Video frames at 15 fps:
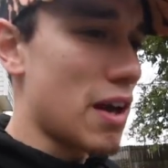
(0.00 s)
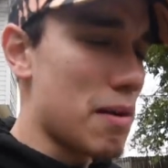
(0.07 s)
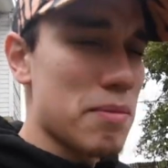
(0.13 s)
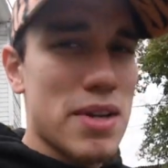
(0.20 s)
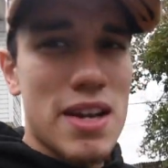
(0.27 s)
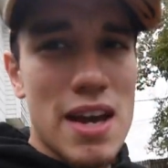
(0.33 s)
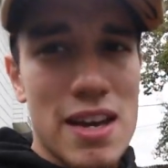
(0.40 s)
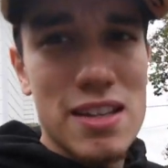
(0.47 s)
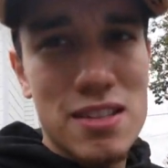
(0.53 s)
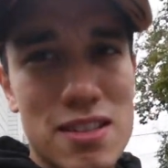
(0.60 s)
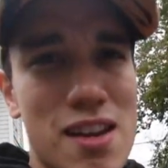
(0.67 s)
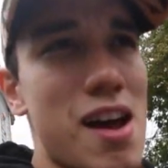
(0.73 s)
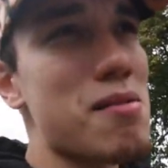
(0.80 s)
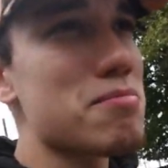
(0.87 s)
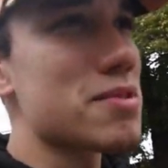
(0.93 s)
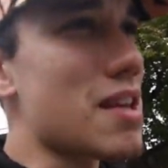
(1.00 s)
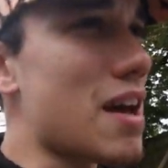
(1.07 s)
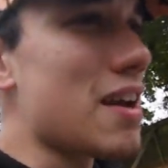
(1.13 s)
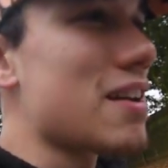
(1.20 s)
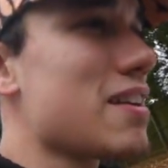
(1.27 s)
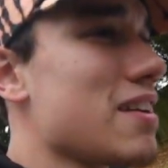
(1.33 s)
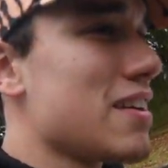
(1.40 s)
family days, you know what I'm
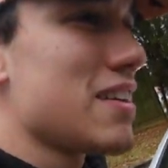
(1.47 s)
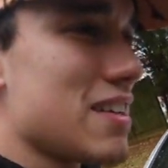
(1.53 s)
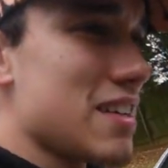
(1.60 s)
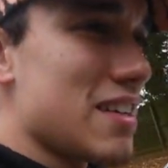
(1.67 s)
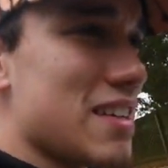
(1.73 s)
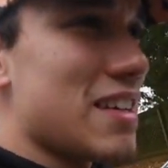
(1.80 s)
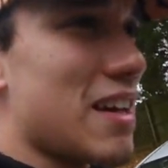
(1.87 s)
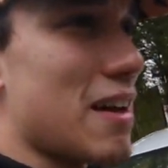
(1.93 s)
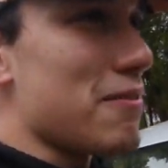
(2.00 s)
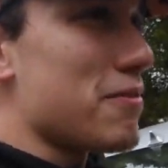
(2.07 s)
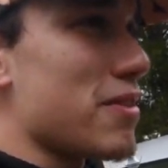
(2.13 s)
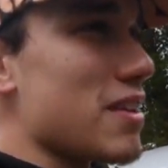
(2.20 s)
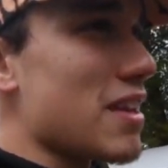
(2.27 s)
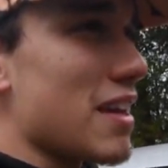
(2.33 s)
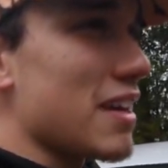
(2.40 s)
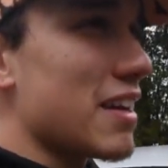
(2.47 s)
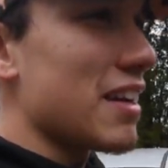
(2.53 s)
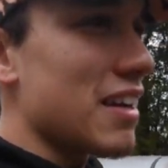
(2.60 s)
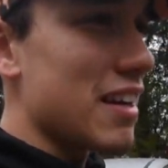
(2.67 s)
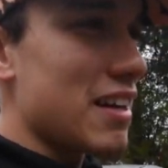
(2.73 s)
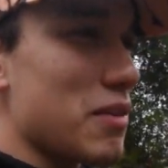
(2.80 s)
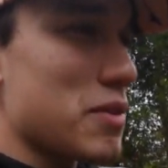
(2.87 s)
saying? I feel like
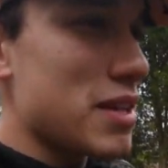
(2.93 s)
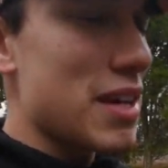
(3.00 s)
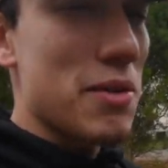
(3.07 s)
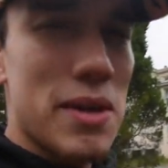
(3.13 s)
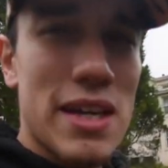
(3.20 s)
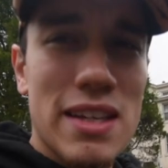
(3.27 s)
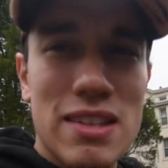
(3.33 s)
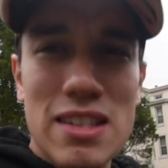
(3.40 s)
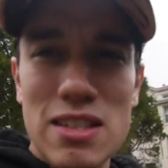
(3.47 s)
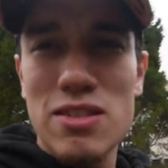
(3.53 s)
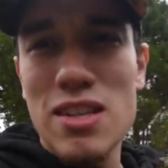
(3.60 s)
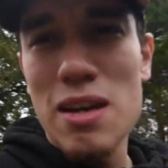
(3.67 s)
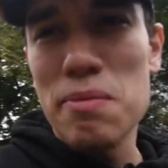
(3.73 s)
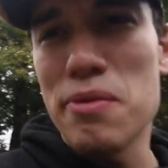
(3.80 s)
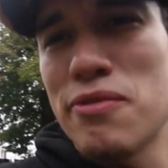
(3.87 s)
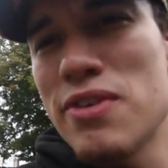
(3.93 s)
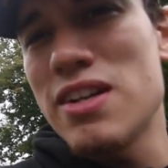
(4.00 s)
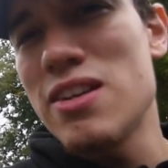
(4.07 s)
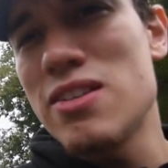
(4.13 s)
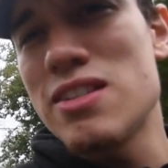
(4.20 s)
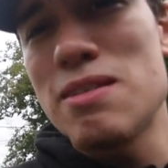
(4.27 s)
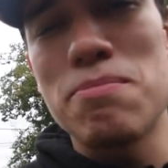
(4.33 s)
we hit these type of
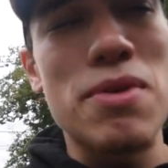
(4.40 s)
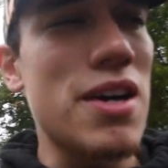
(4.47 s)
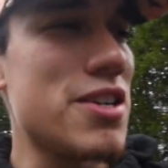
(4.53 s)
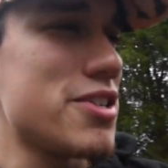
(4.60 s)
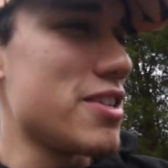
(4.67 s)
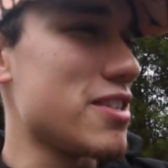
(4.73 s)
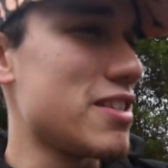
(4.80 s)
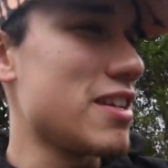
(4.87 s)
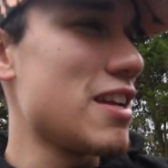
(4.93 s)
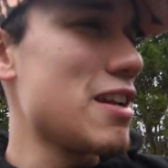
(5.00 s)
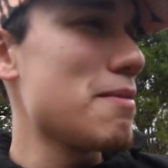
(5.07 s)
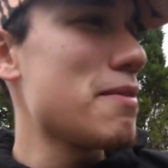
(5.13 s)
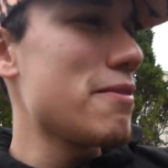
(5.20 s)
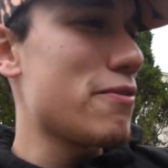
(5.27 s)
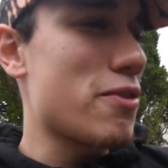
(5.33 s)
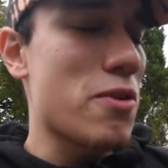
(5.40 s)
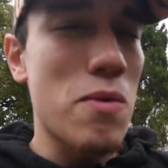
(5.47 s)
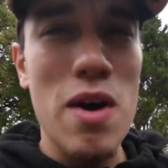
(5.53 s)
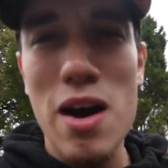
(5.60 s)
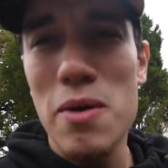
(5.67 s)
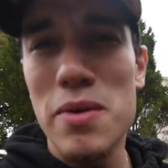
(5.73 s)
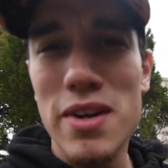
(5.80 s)
videos in bunches, you know what I mean? For a
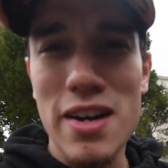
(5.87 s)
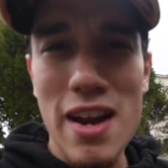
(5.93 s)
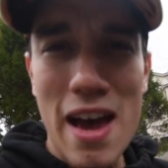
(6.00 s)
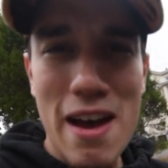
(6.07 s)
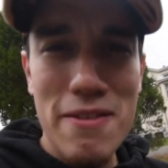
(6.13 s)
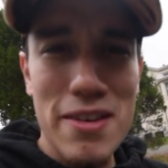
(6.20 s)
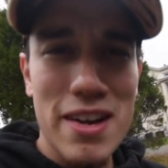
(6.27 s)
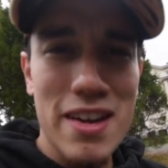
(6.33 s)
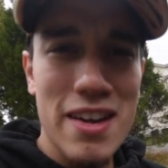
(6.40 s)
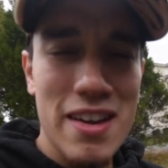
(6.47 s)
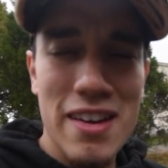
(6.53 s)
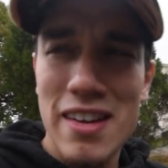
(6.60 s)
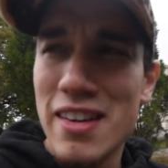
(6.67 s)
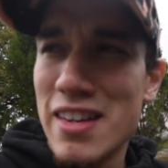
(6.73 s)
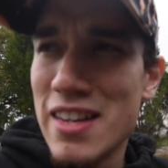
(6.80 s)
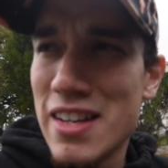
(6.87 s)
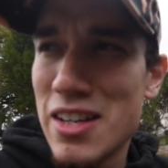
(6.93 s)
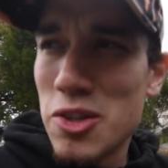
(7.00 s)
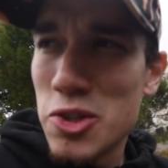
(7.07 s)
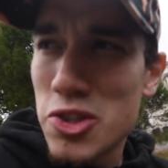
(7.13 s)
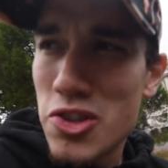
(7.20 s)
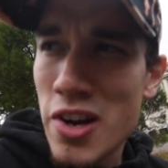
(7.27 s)
while we didn't have any. It
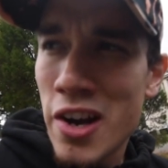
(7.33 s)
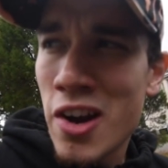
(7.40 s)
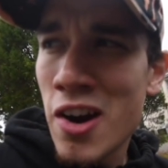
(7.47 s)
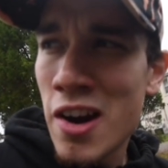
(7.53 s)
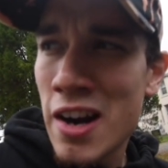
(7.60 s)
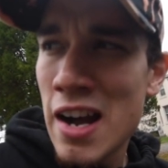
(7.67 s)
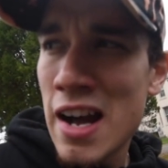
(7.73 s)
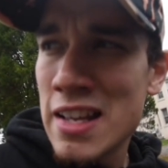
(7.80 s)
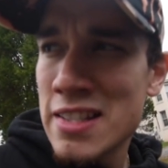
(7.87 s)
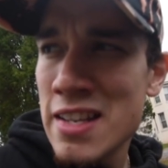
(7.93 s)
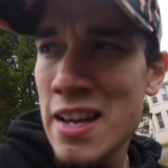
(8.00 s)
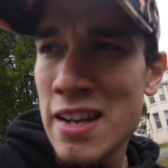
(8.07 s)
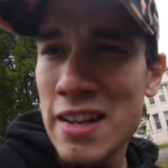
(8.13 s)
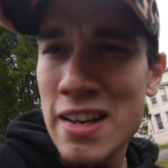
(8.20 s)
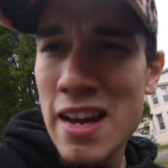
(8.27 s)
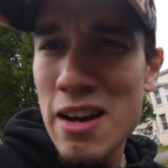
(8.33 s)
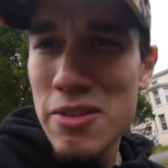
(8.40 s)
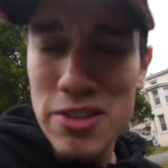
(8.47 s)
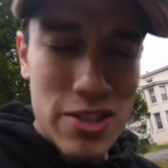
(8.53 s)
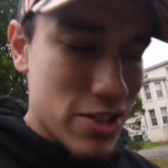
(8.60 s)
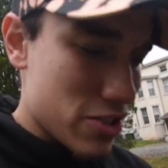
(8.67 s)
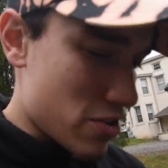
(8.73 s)
was straight car content, and now
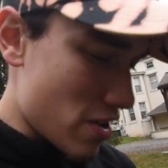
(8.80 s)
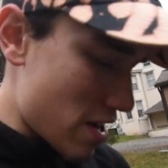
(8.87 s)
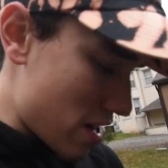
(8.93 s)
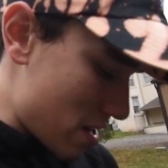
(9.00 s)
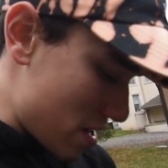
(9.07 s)
it's just straight